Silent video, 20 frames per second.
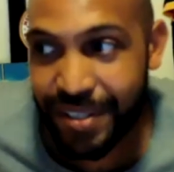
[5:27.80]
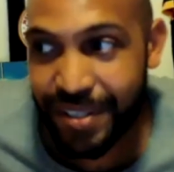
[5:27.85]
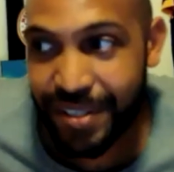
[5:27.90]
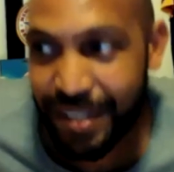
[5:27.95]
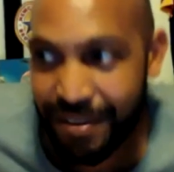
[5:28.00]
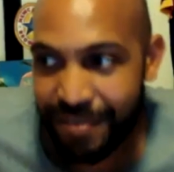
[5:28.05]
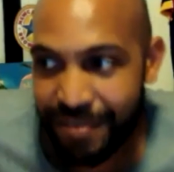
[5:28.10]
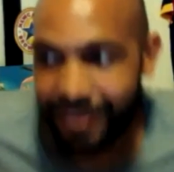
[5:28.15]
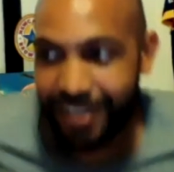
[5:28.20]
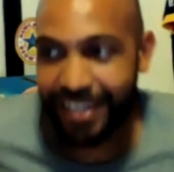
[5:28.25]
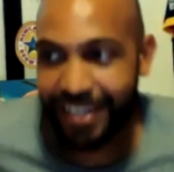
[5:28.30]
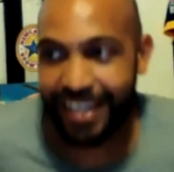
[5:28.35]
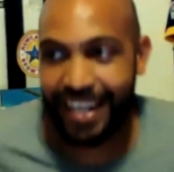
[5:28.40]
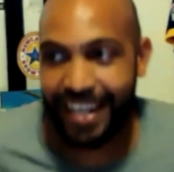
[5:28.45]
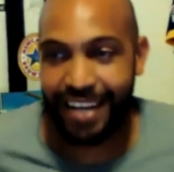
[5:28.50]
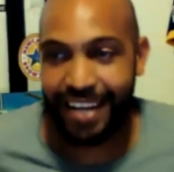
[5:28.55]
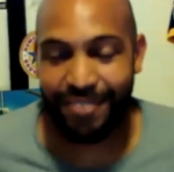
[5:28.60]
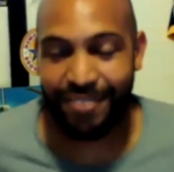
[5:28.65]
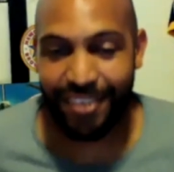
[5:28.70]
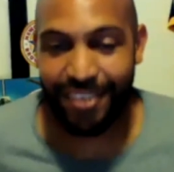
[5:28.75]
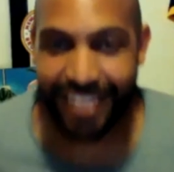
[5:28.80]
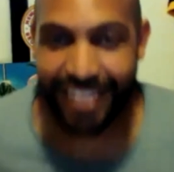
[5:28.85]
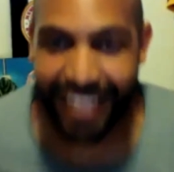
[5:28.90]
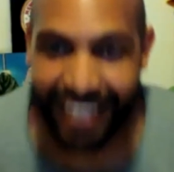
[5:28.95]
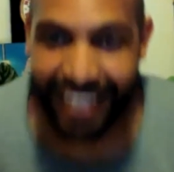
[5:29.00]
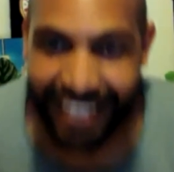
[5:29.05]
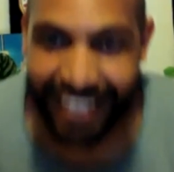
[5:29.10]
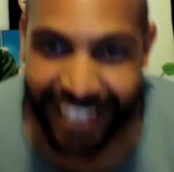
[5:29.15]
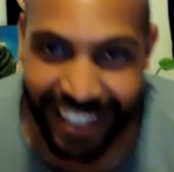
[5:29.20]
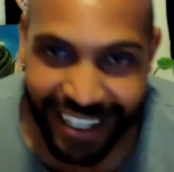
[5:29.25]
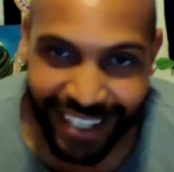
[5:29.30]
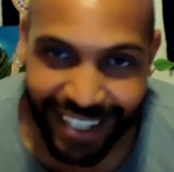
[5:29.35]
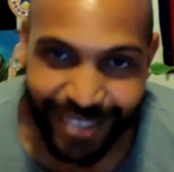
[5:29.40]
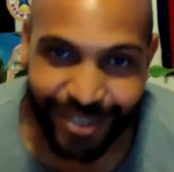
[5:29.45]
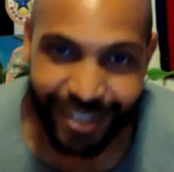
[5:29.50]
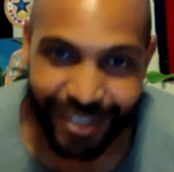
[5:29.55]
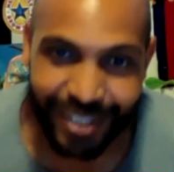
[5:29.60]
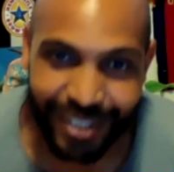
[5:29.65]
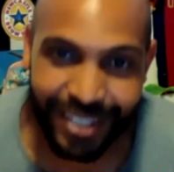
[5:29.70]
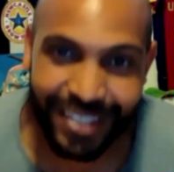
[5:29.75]
in the foreign land. Yeah, he
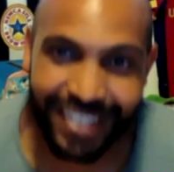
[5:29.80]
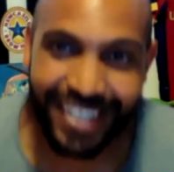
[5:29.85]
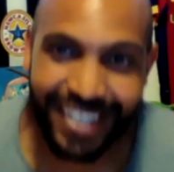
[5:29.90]
took it.